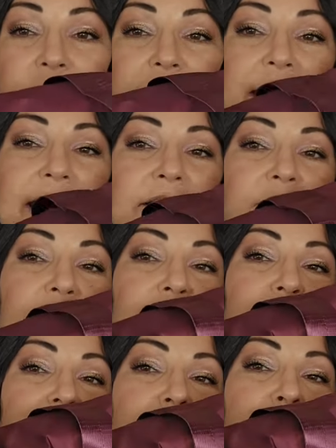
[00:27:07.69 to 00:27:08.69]
the handle. You
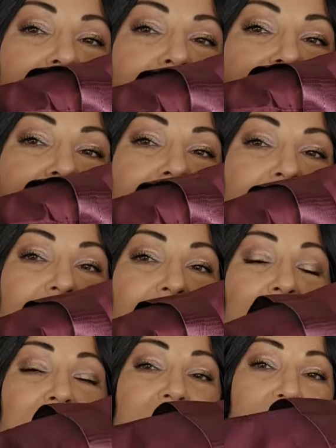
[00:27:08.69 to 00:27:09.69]
can just place that on
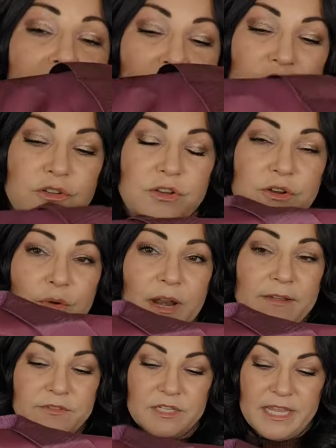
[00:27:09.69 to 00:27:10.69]
there just so you don't
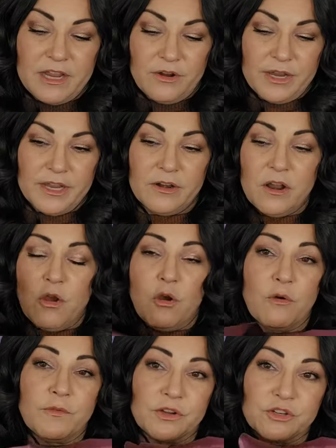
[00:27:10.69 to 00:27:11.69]
have to carry it
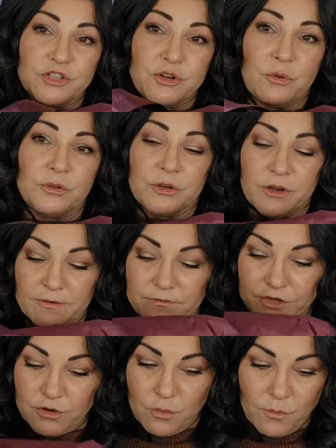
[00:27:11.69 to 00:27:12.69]
over your shoulder if you
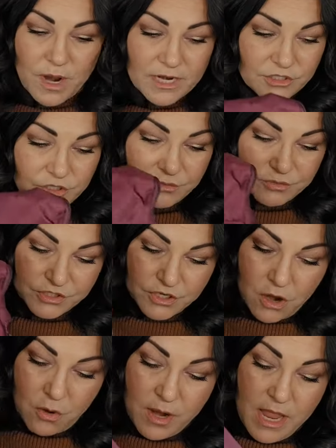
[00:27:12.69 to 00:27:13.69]
don't want to.
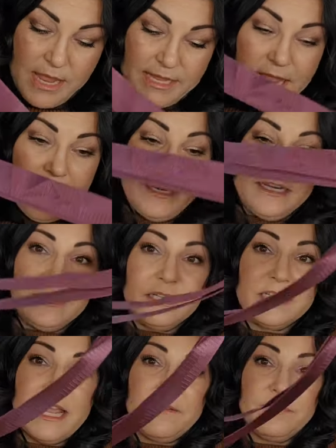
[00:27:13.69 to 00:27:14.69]
So yeah, and it does
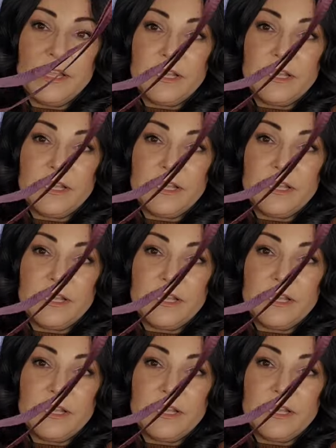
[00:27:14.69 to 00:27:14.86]
have like